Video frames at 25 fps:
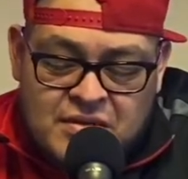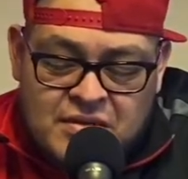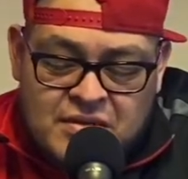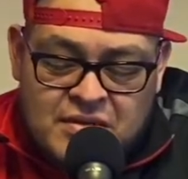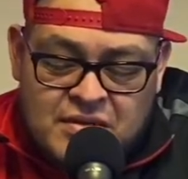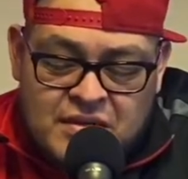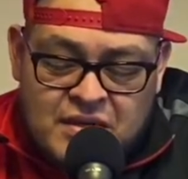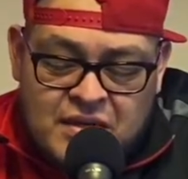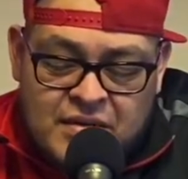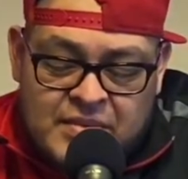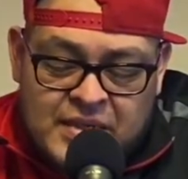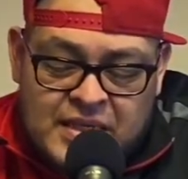
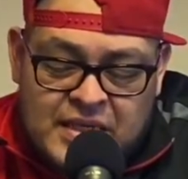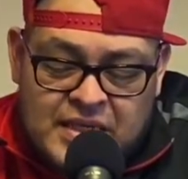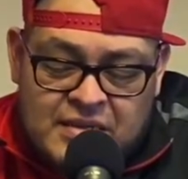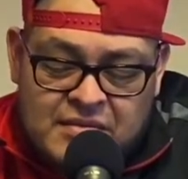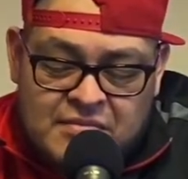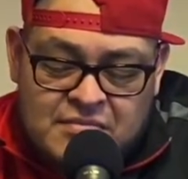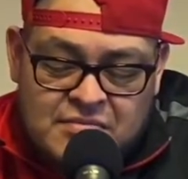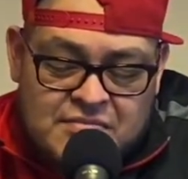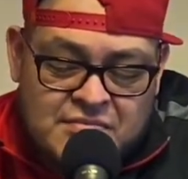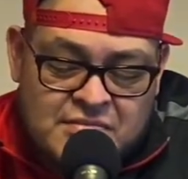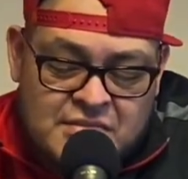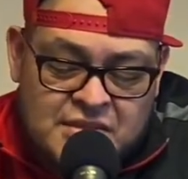I mean,
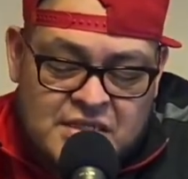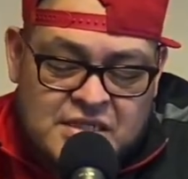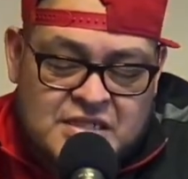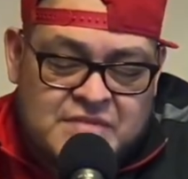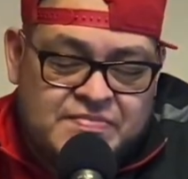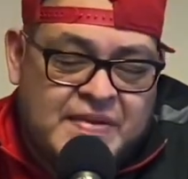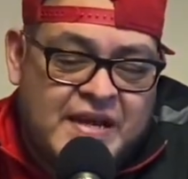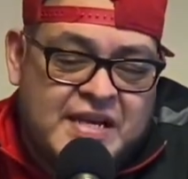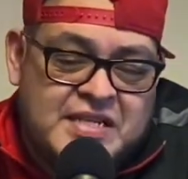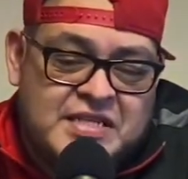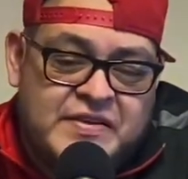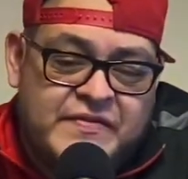he's
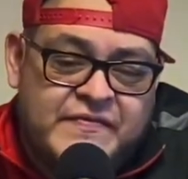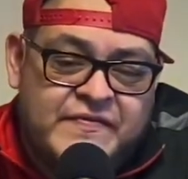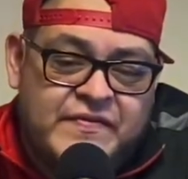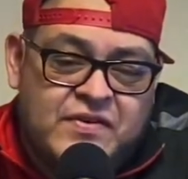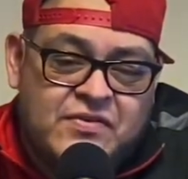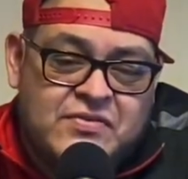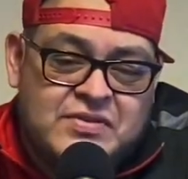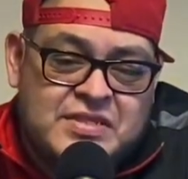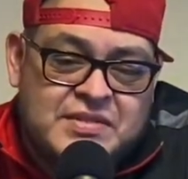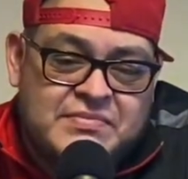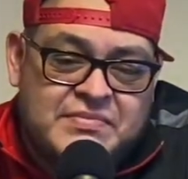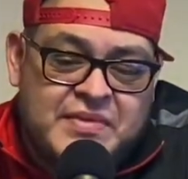smashing
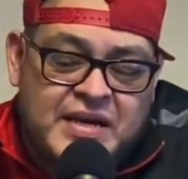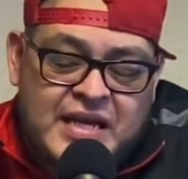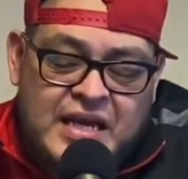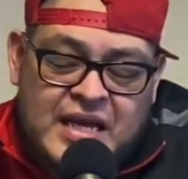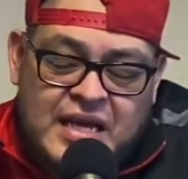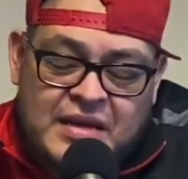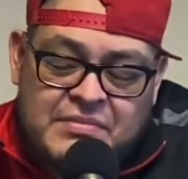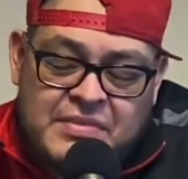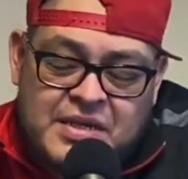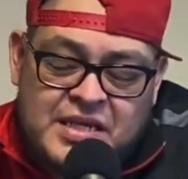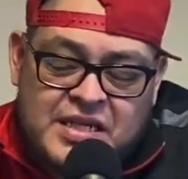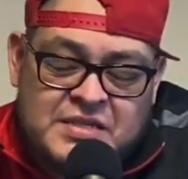phones in
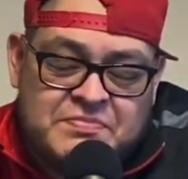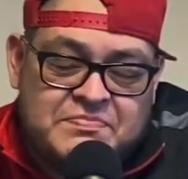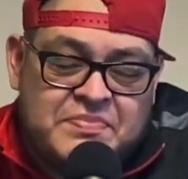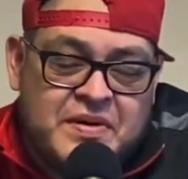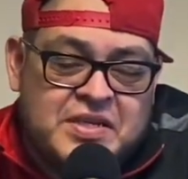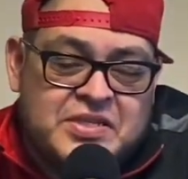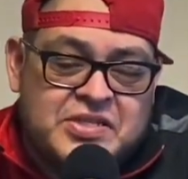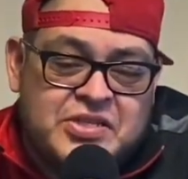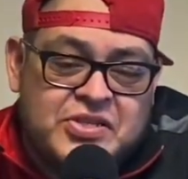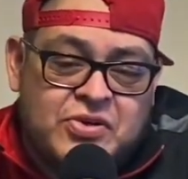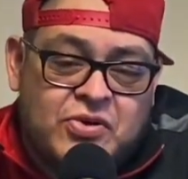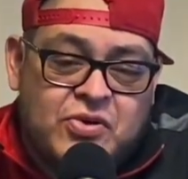Miami. He's
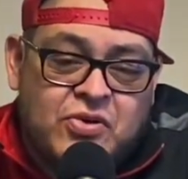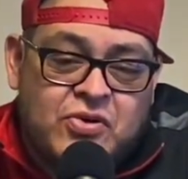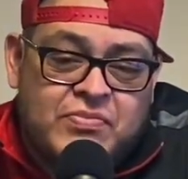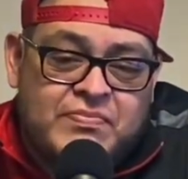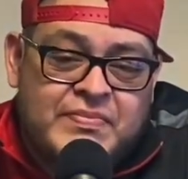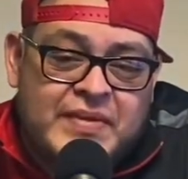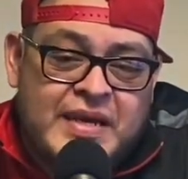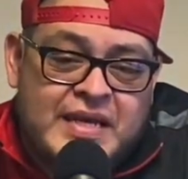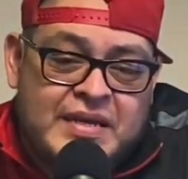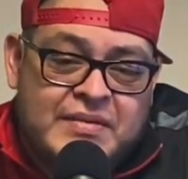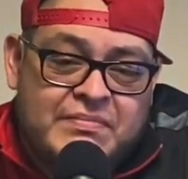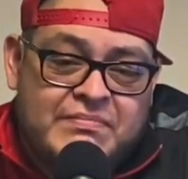punching old
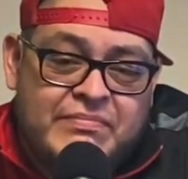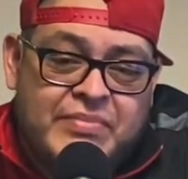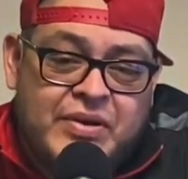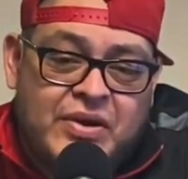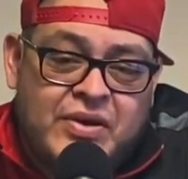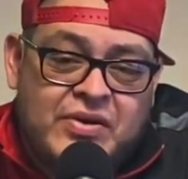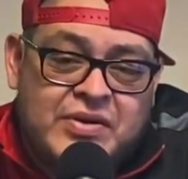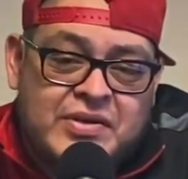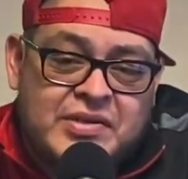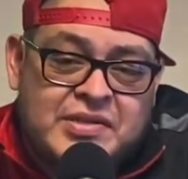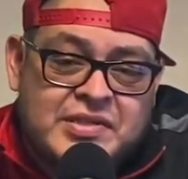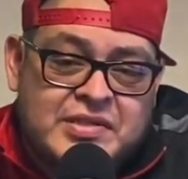men in
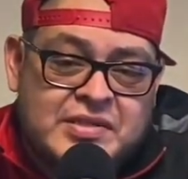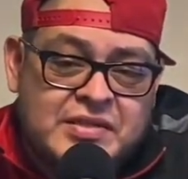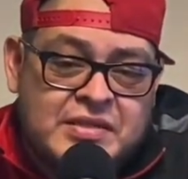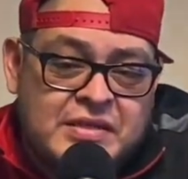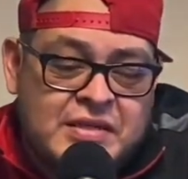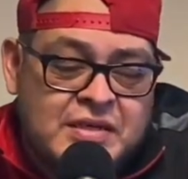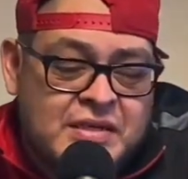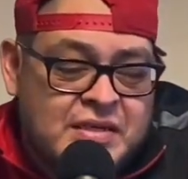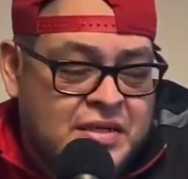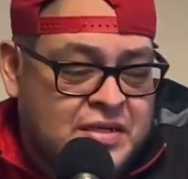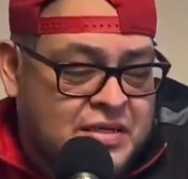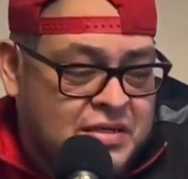bars.
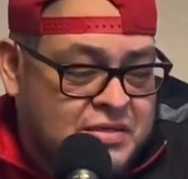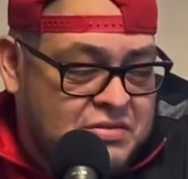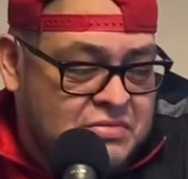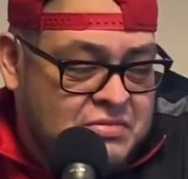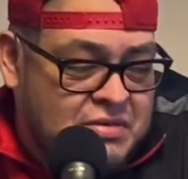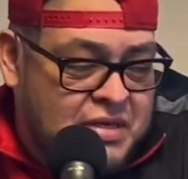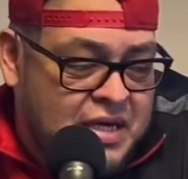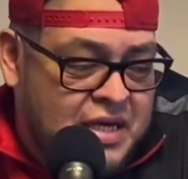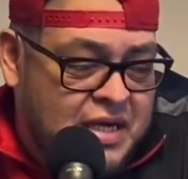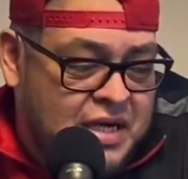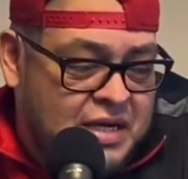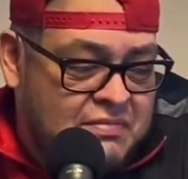
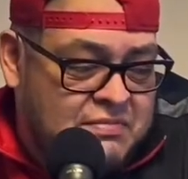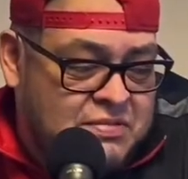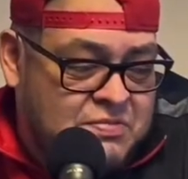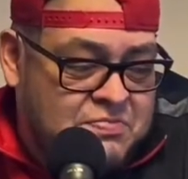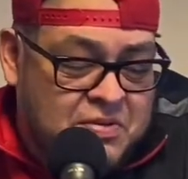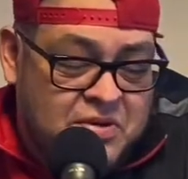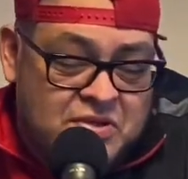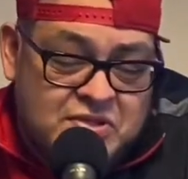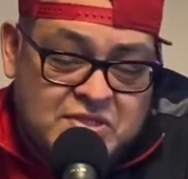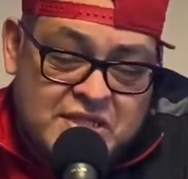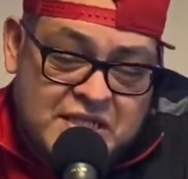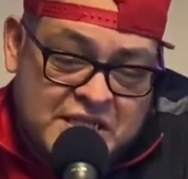
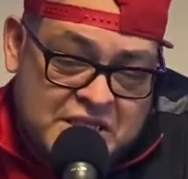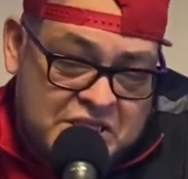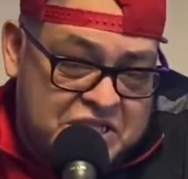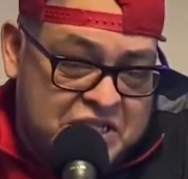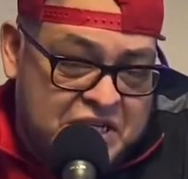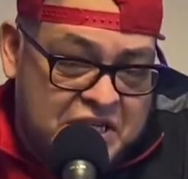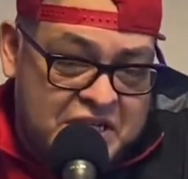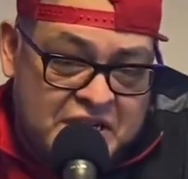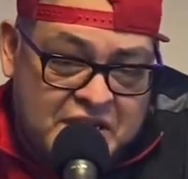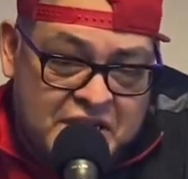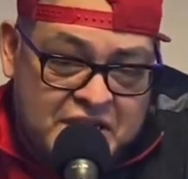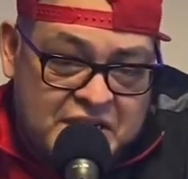Supposedly
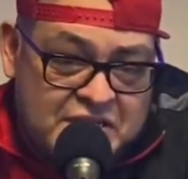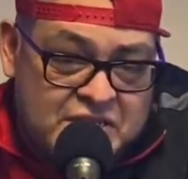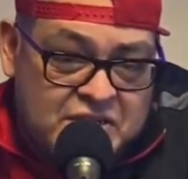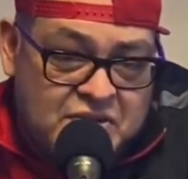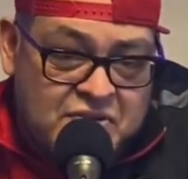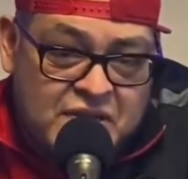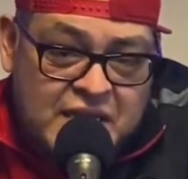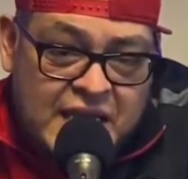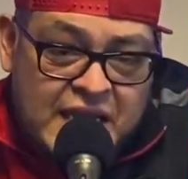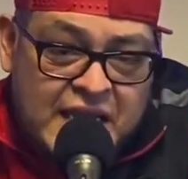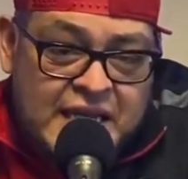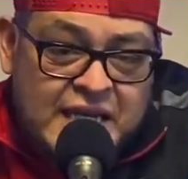cheating on his old
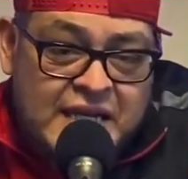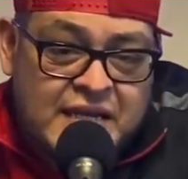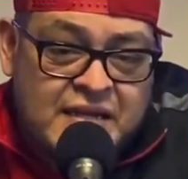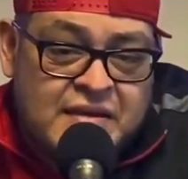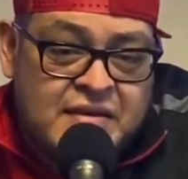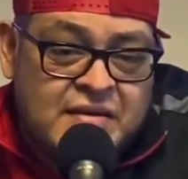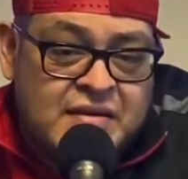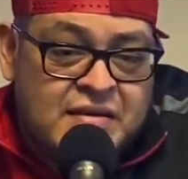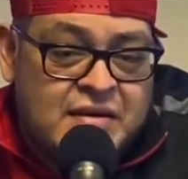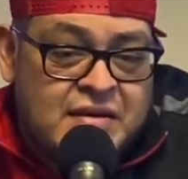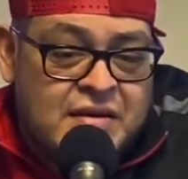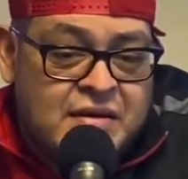lady.
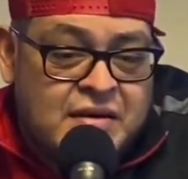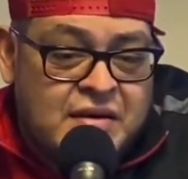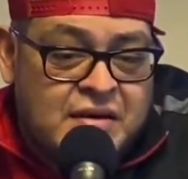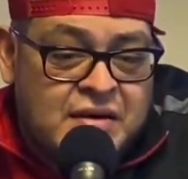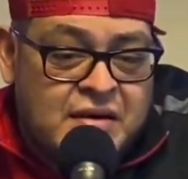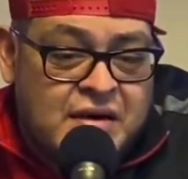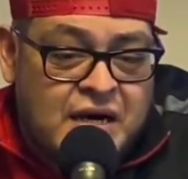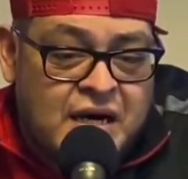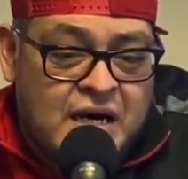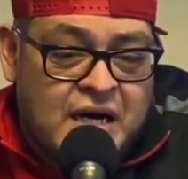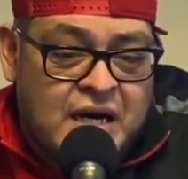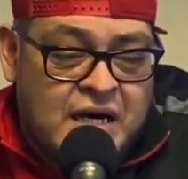
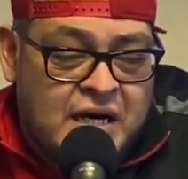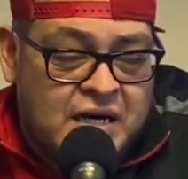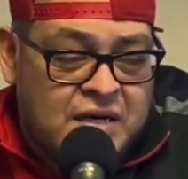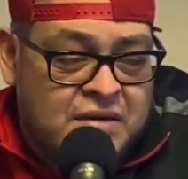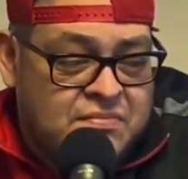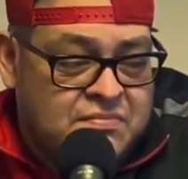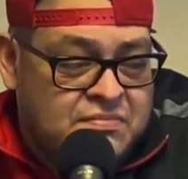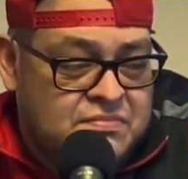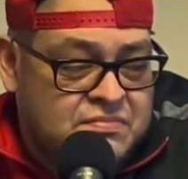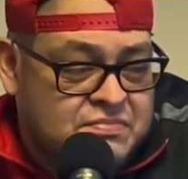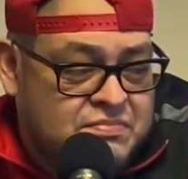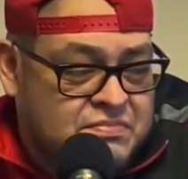
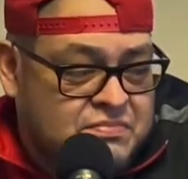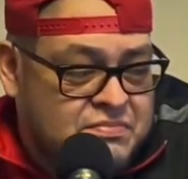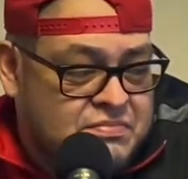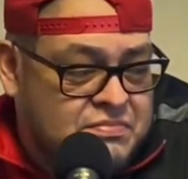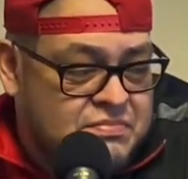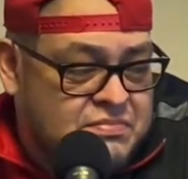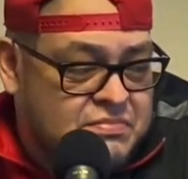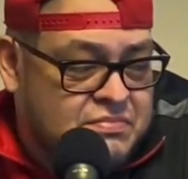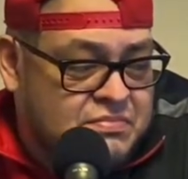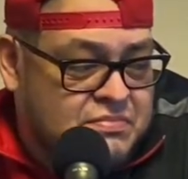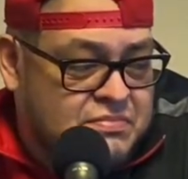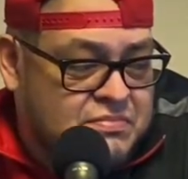No
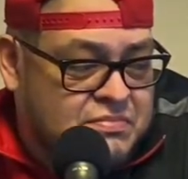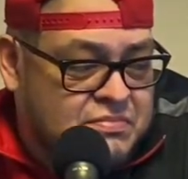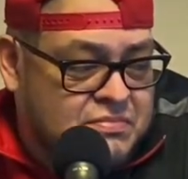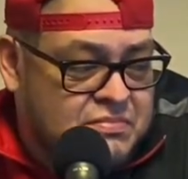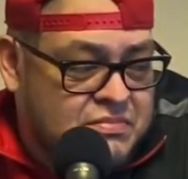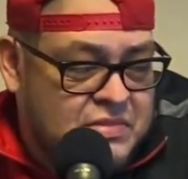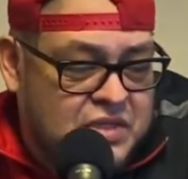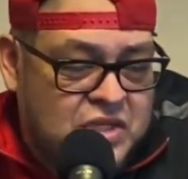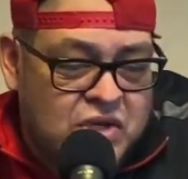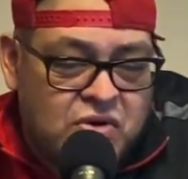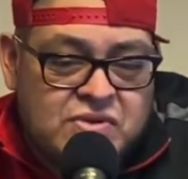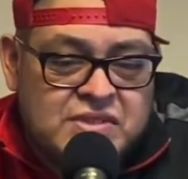
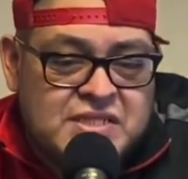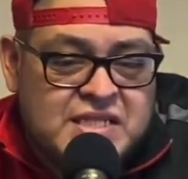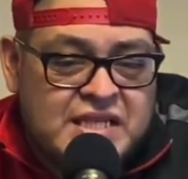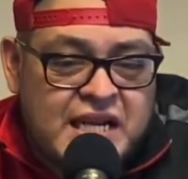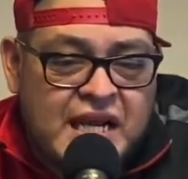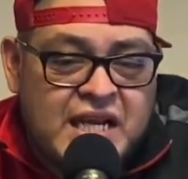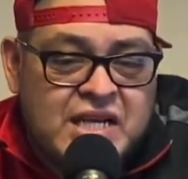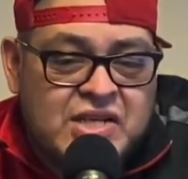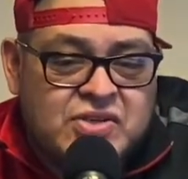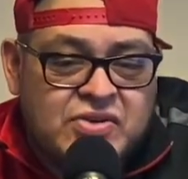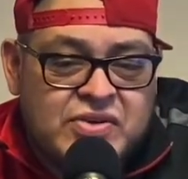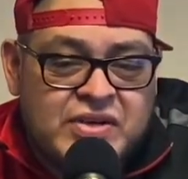one's an
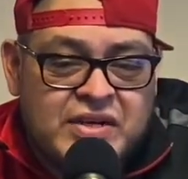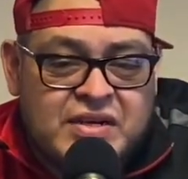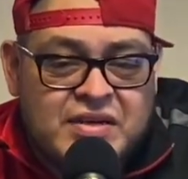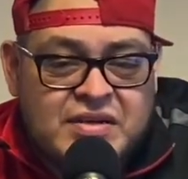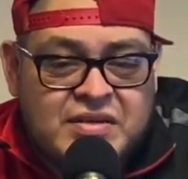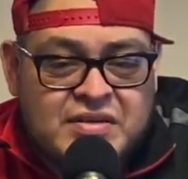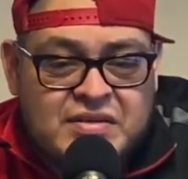angel here.